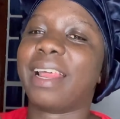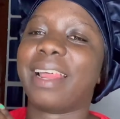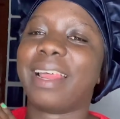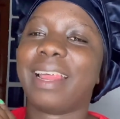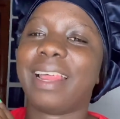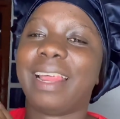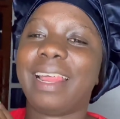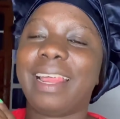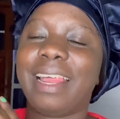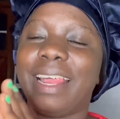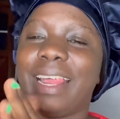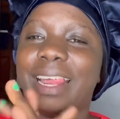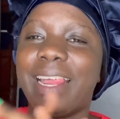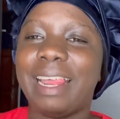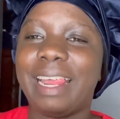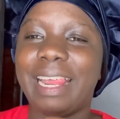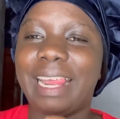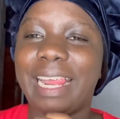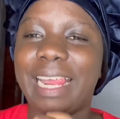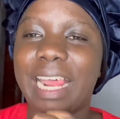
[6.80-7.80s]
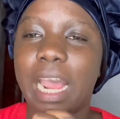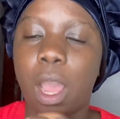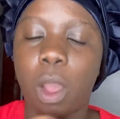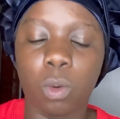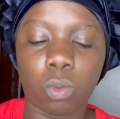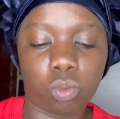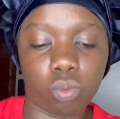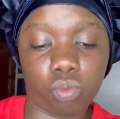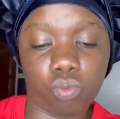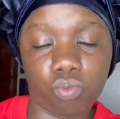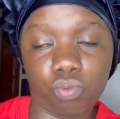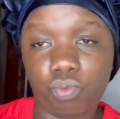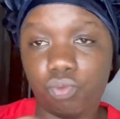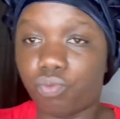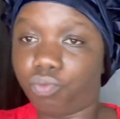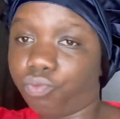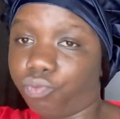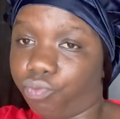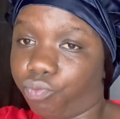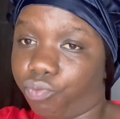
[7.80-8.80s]
much welcome. I really do
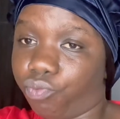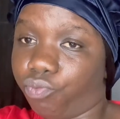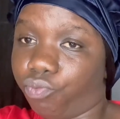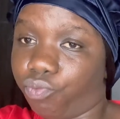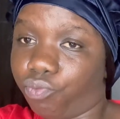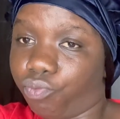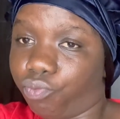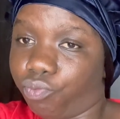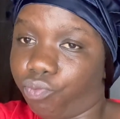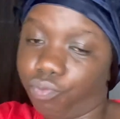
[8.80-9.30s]
appreciate you.